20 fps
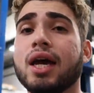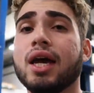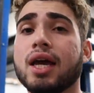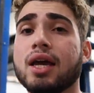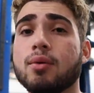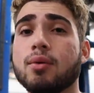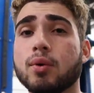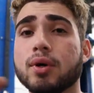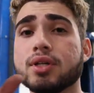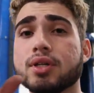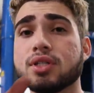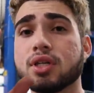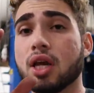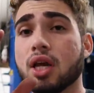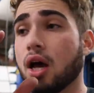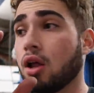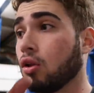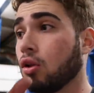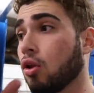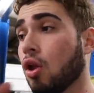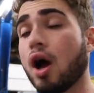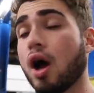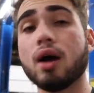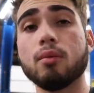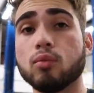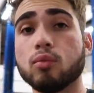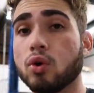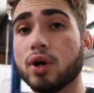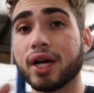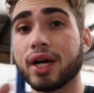it was a
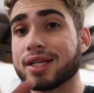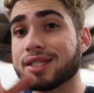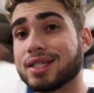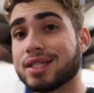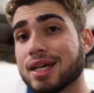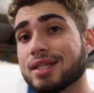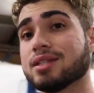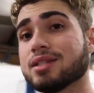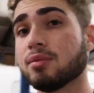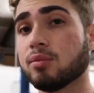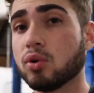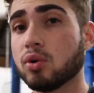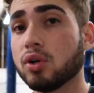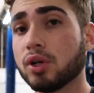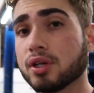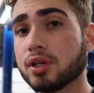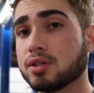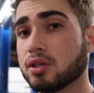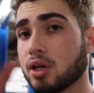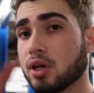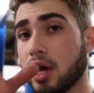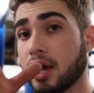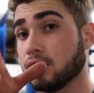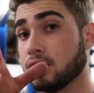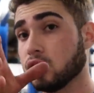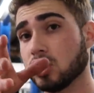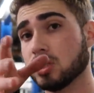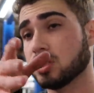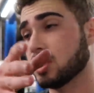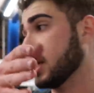lot more accessible because the
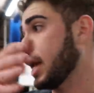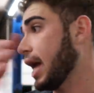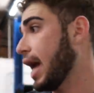engine's like